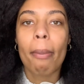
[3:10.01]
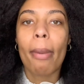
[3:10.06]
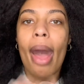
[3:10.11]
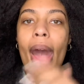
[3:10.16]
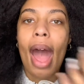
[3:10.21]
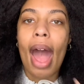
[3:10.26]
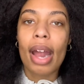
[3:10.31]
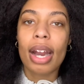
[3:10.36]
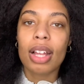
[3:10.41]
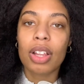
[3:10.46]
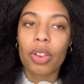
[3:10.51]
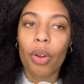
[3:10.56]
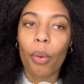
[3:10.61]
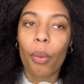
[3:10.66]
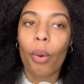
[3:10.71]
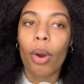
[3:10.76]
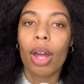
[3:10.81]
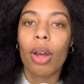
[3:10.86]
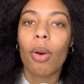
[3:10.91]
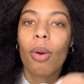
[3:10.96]
but adding the
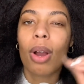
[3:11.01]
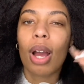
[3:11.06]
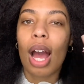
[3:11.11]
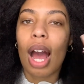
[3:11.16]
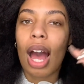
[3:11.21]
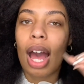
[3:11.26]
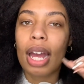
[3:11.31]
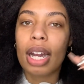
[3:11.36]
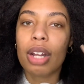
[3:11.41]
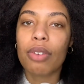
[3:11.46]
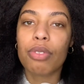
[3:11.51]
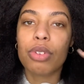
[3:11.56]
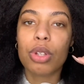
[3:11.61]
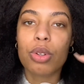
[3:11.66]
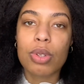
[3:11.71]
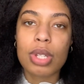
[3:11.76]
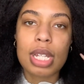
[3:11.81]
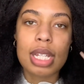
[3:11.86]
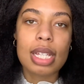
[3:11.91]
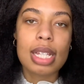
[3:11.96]
oil kind of
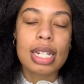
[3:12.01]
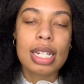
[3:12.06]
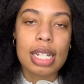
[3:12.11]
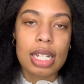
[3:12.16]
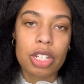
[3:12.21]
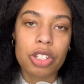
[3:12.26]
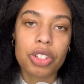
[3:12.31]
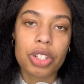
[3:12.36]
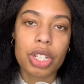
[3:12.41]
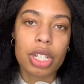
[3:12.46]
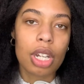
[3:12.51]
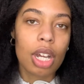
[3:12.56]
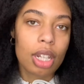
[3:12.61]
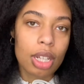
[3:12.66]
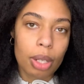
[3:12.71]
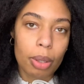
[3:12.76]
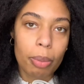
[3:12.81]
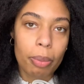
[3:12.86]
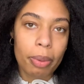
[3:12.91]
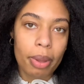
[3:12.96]
loosens the tension a
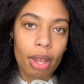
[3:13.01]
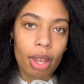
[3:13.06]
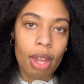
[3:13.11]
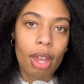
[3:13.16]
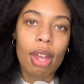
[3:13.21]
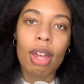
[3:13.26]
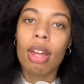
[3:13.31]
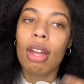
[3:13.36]
little bit,